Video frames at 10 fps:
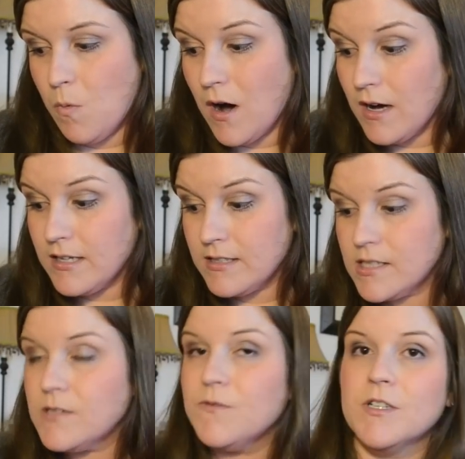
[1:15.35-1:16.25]

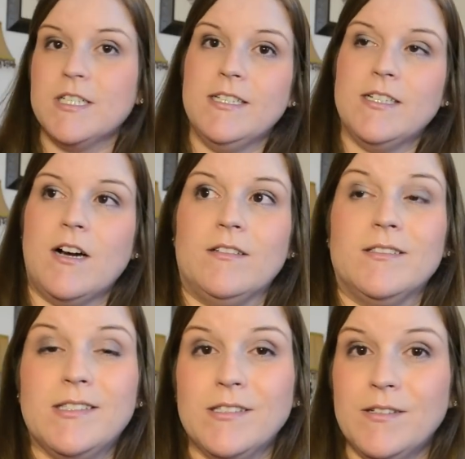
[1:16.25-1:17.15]
was fourteen
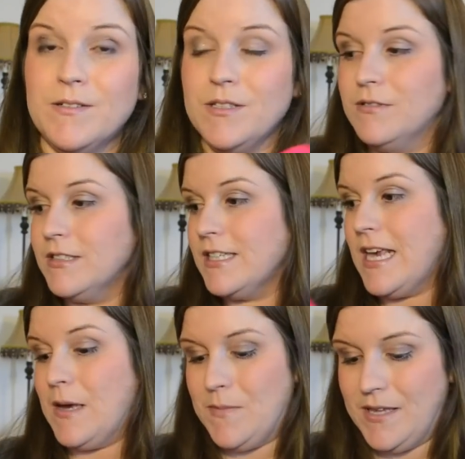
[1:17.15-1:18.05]
dollars, so you really can't